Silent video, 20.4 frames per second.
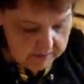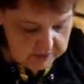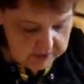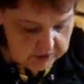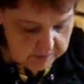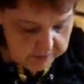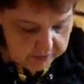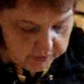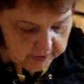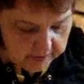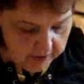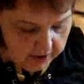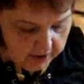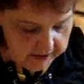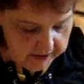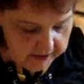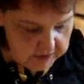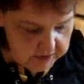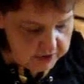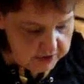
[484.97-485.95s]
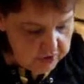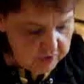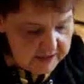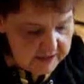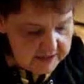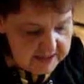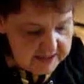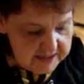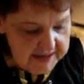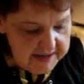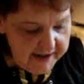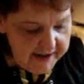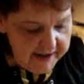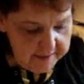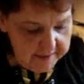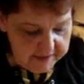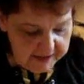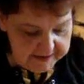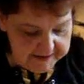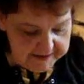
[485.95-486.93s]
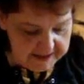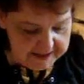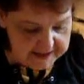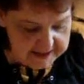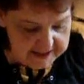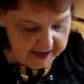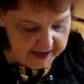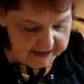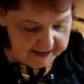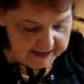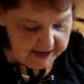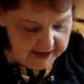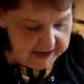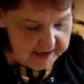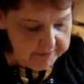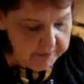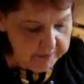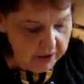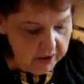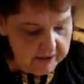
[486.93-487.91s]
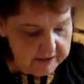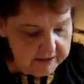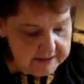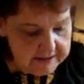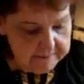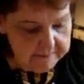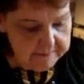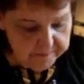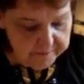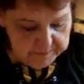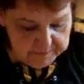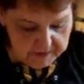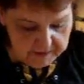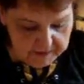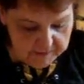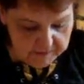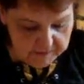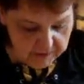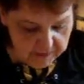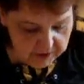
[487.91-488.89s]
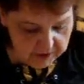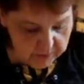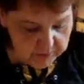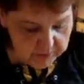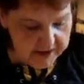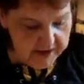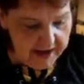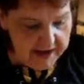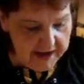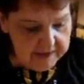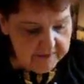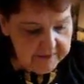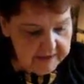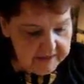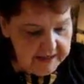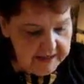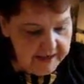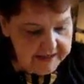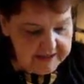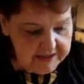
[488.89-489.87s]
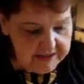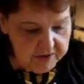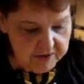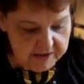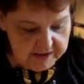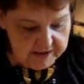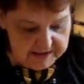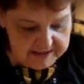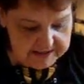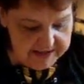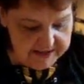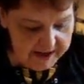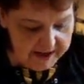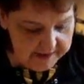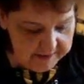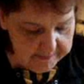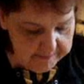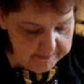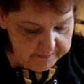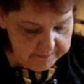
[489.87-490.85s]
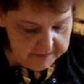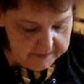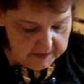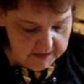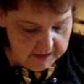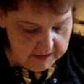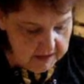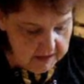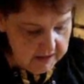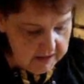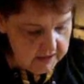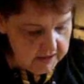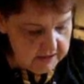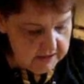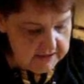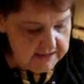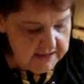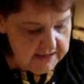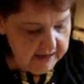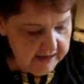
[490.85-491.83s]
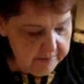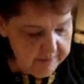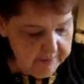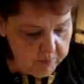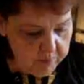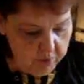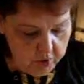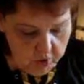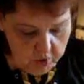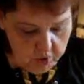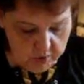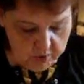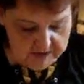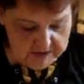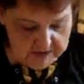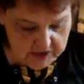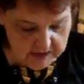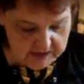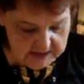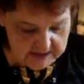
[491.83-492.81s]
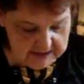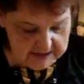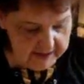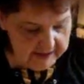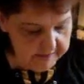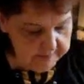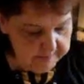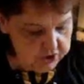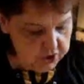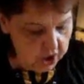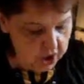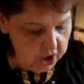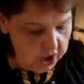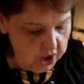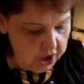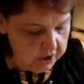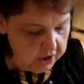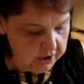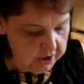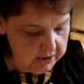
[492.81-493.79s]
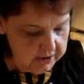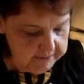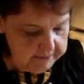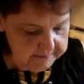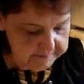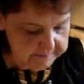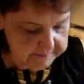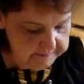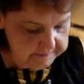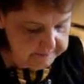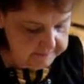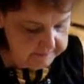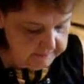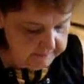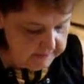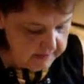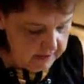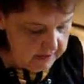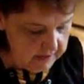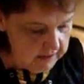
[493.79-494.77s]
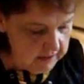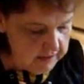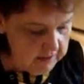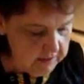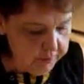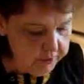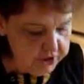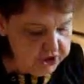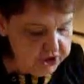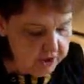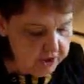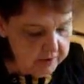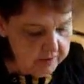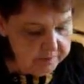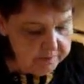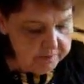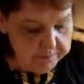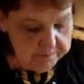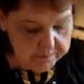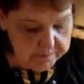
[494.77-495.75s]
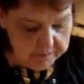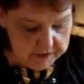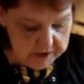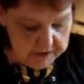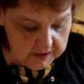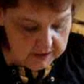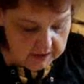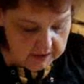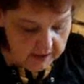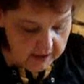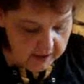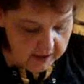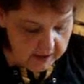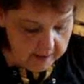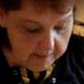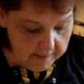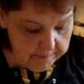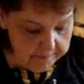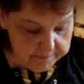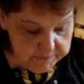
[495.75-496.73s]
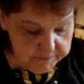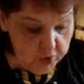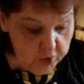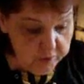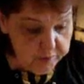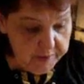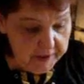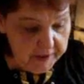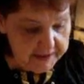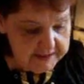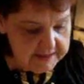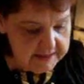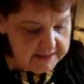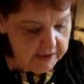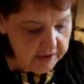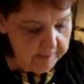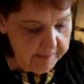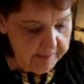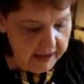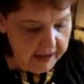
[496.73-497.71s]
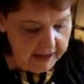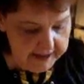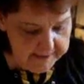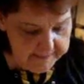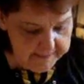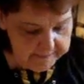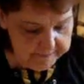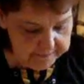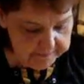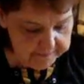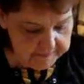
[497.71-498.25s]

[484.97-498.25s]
But you put them all into it, and you can stack them like they stack cannonballs. You want to creatively get so you can stack them. You stack them in rows, and you can stack them tall. You put your toothpicks nearby,